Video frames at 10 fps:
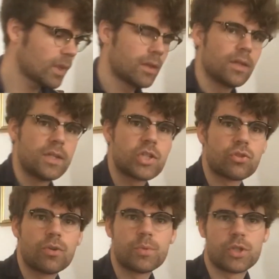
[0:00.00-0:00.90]
The
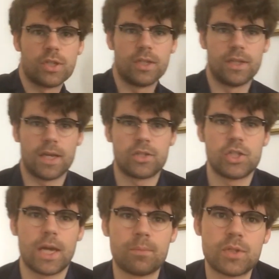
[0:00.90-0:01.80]
description in that
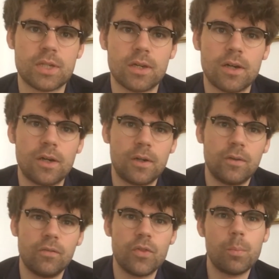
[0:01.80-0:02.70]
chapter
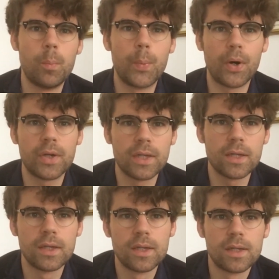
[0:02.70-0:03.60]
of the body
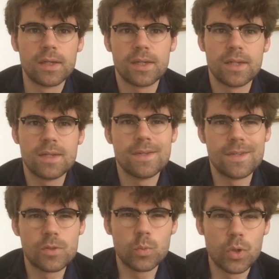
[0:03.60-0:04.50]

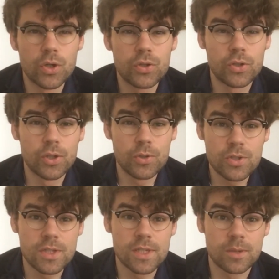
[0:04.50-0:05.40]
is worth
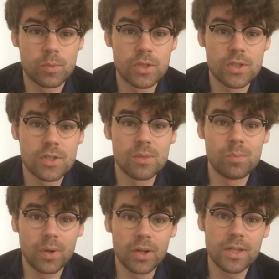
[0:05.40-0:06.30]
noticing because the
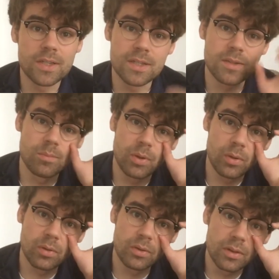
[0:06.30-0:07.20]
body is
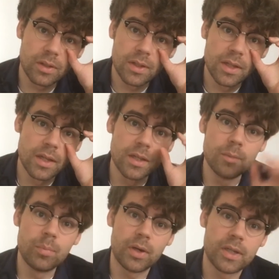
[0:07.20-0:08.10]
important. The
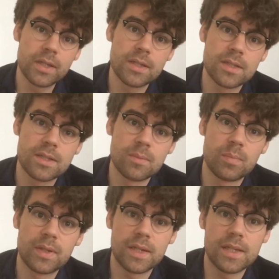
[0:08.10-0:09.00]
body is the
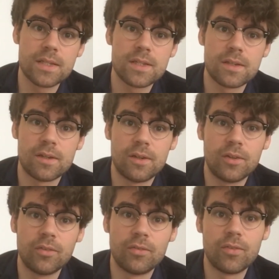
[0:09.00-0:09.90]
place
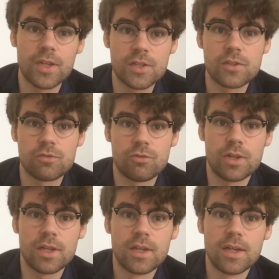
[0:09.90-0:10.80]
of history.
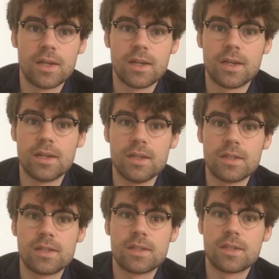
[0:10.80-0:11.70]

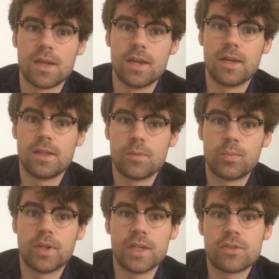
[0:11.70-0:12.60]
It's
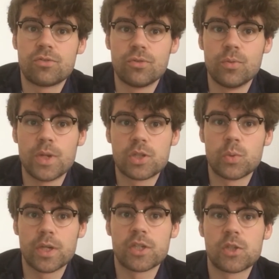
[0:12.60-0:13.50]
the place through which
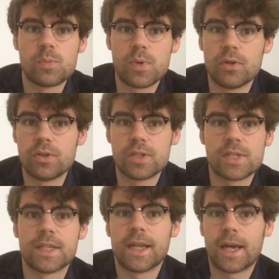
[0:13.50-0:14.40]
we
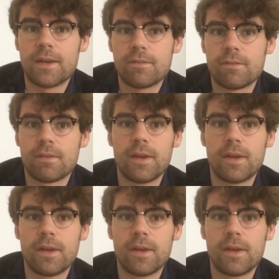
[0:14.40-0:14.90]
experience life,